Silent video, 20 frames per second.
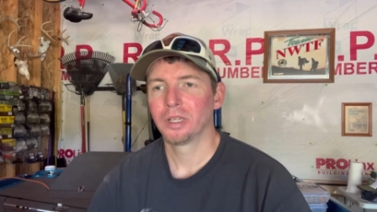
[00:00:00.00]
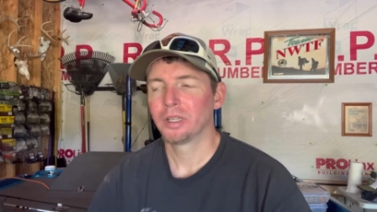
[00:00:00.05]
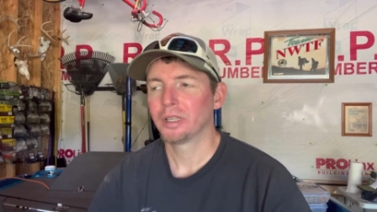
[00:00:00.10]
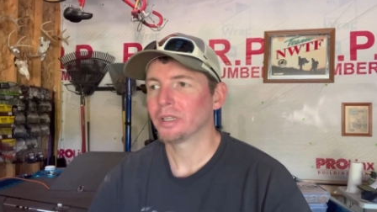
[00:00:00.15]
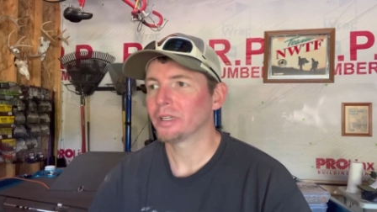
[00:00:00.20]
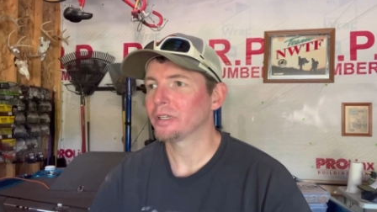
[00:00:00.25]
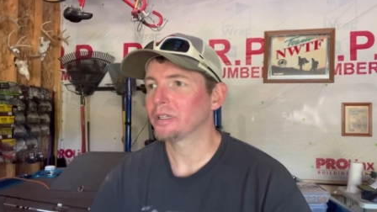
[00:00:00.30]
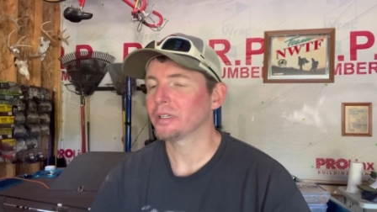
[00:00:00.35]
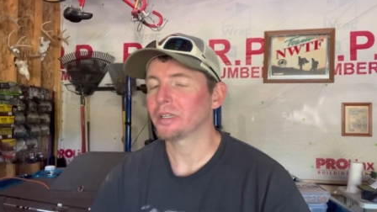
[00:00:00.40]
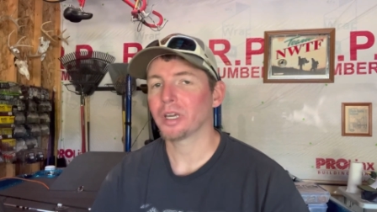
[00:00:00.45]

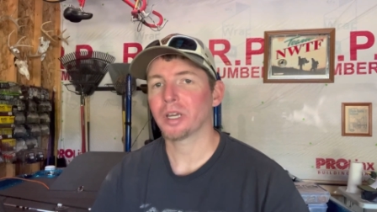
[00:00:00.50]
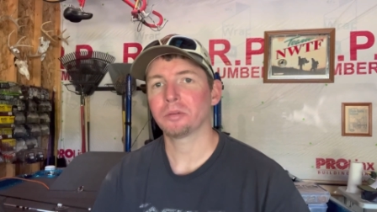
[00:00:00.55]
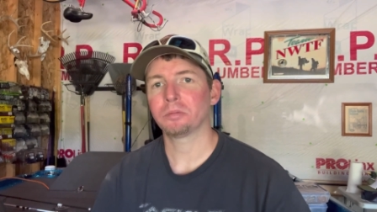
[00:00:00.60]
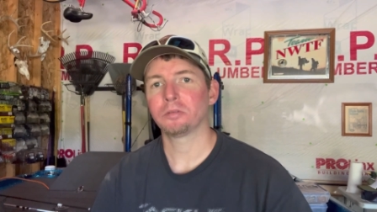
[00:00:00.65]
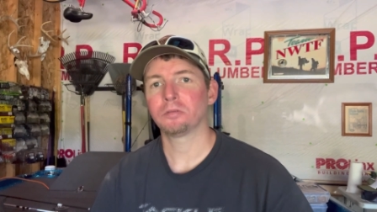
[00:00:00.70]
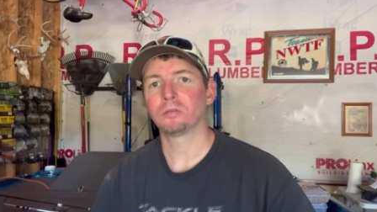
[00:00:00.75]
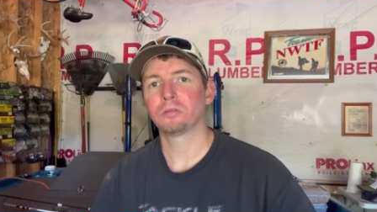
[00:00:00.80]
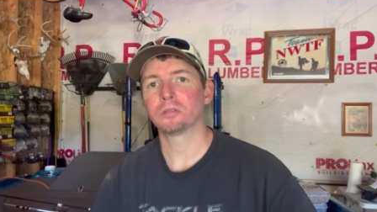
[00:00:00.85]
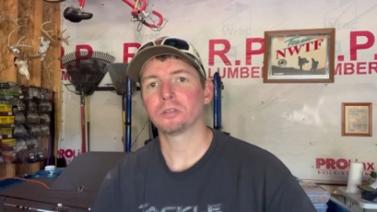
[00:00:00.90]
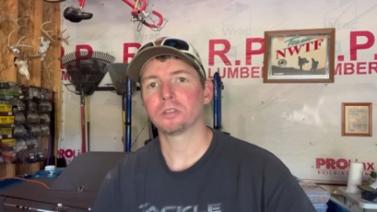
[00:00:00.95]
Hey, happy
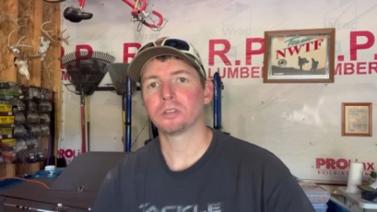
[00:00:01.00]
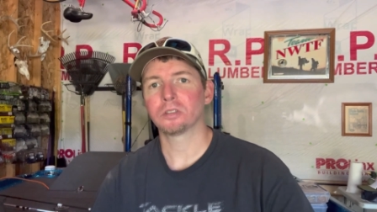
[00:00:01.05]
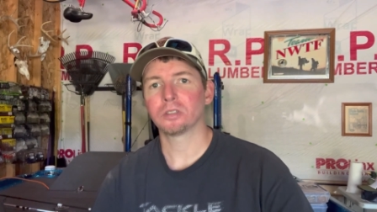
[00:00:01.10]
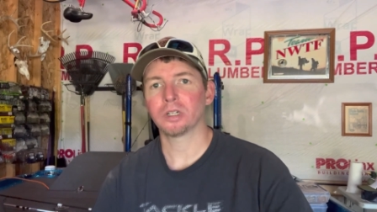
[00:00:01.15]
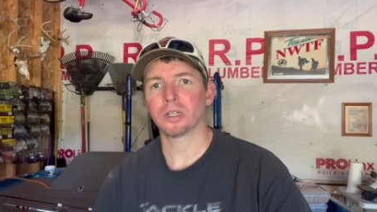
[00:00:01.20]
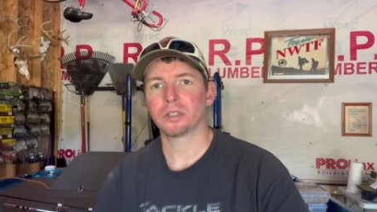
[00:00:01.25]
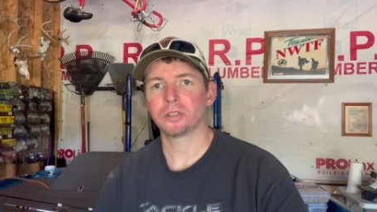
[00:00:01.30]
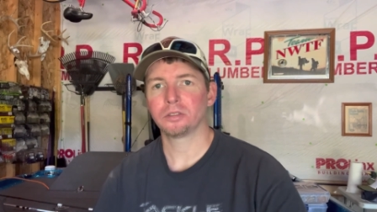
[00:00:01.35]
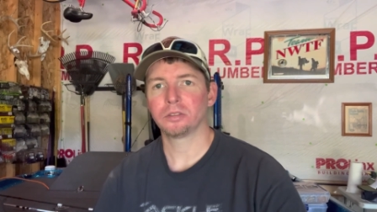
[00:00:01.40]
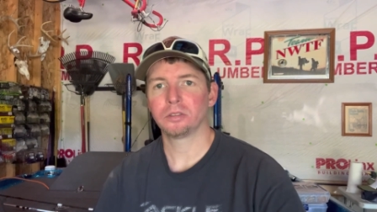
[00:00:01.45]
4th of
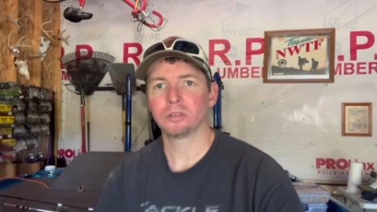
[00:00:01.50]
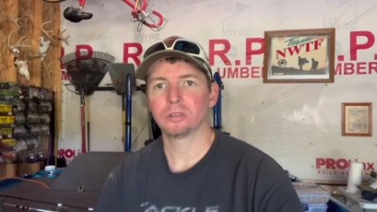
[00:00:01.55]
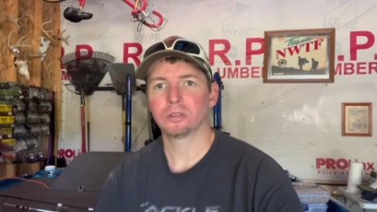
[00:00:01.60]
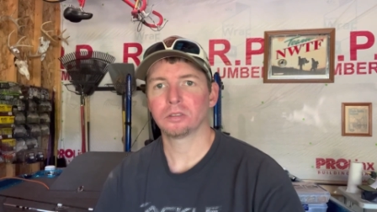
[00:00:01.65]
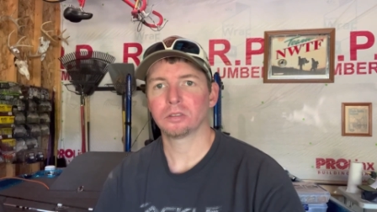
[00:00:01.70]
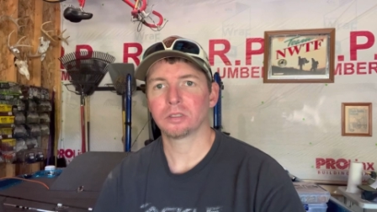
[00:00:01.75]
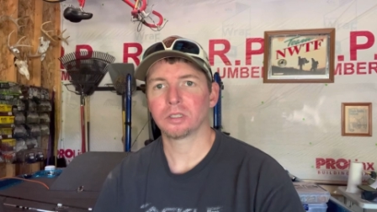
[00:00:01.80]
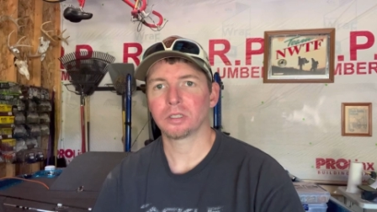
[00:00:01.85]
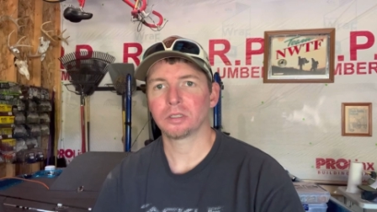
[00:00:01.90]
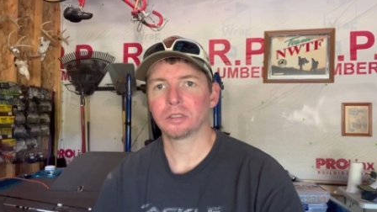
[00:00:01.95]
July to you
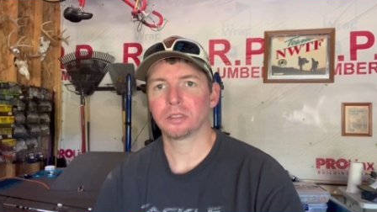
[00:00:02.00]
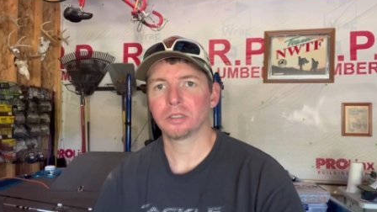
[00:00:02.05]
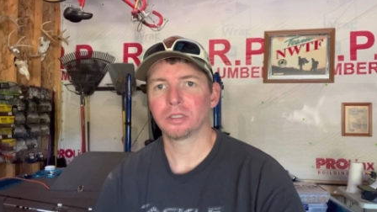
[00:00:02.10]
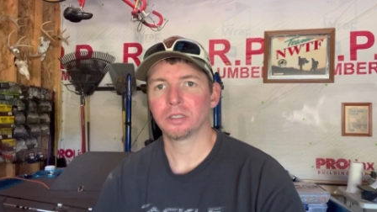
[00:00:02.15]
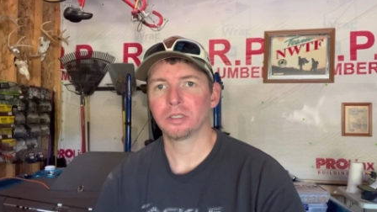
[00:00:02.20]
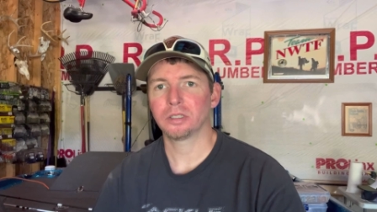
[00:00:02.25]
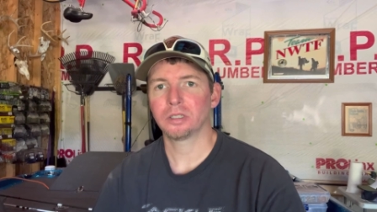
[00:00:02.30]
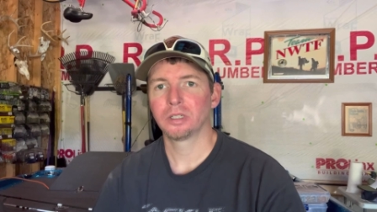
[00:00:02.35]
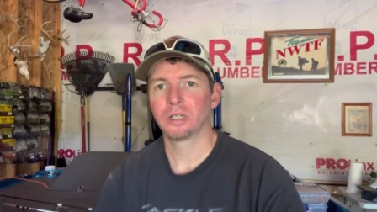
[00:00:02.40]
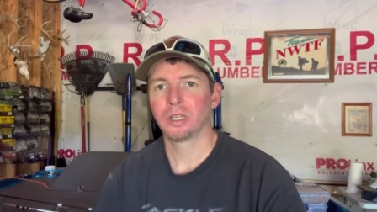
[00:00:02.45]
all out
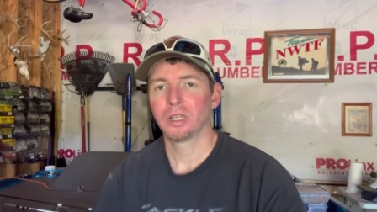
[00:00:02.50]
there.